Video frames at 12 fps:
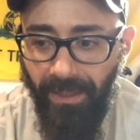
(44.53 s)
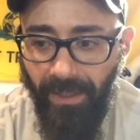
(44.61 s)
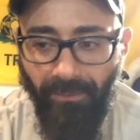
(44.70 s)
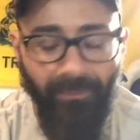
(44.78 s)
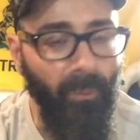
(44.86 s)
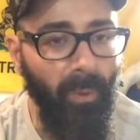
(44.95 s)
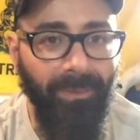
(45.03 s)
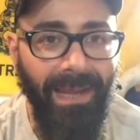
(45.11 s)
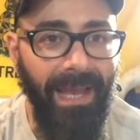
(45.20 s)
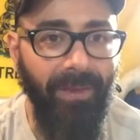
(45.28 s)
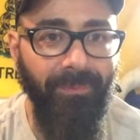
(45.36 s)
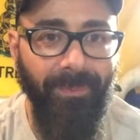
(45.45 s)
a former
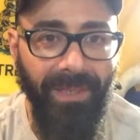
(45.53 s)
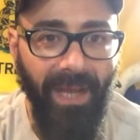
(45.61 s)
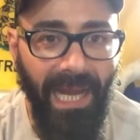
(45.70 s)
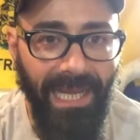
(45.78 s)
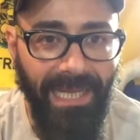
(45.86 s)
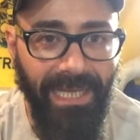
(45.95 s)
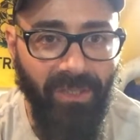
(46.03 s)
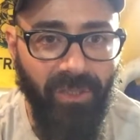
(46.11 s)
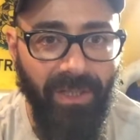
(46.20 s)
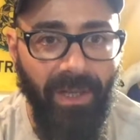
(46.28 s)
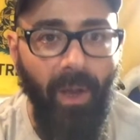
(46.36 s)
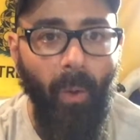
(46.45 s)
FBI
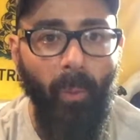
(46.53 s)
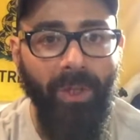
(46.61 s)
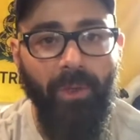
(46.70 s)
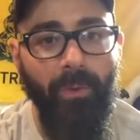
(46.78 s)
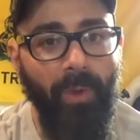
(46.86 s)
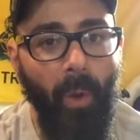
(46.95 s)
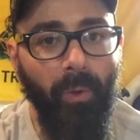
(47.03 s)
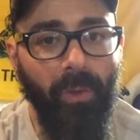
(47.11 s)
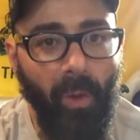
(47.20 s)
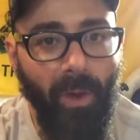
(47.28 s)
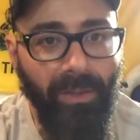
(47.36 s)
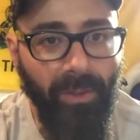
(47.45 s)
agent, when you no
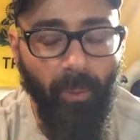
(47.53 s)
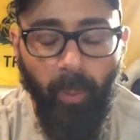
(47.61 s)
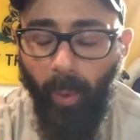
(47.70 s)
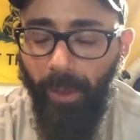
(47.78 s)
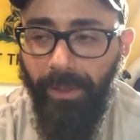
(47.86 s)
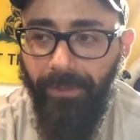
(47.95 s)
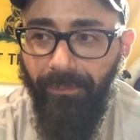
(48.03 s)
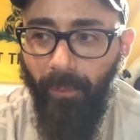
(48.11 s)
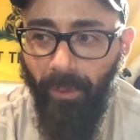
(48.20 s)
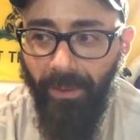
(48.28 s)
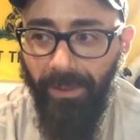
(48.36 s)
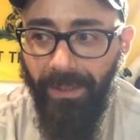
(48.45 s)
longer work
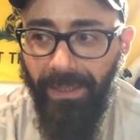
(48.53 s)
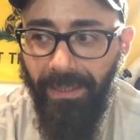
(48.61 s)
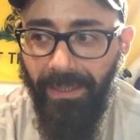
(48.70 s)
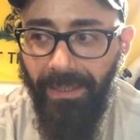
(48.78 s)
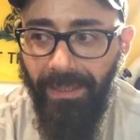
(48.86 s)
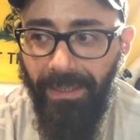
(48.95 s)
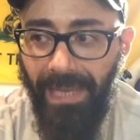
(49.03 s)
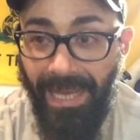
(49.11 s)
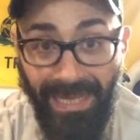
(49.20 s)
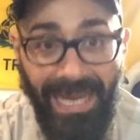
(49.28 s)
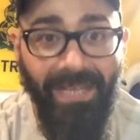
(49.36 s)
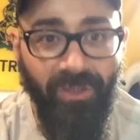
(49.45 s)
for
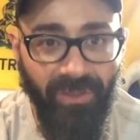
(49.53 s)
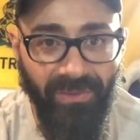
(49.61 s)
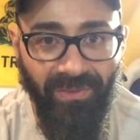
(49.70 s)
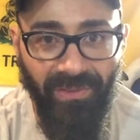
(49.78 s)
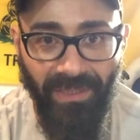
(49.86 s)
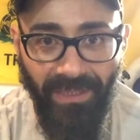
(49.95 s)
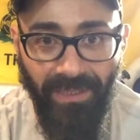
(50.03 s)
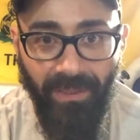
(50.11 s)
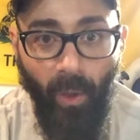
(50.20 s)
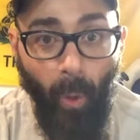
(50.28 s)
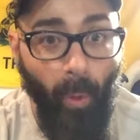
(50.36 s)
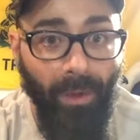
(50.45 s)
an agency
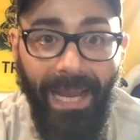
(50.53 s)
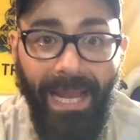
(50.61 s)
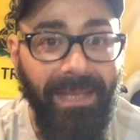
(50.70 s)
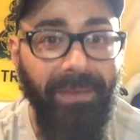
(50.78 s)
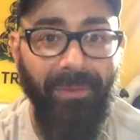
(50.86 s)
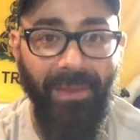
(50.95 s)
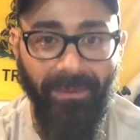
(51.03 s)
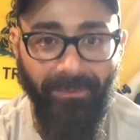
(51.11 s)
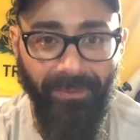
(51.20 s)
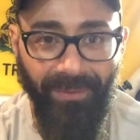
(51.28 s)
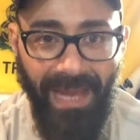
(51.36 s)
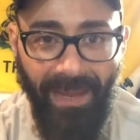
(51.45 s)
or anything
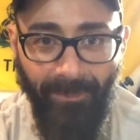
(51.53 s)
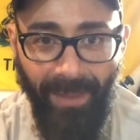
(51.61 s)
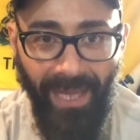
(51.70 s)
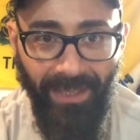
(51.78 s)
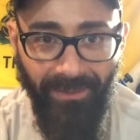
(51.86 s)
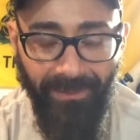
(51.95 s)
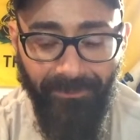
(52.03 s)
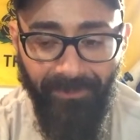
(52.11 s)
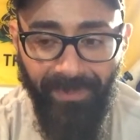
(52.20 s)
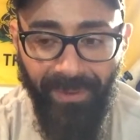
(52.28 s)
for that matter,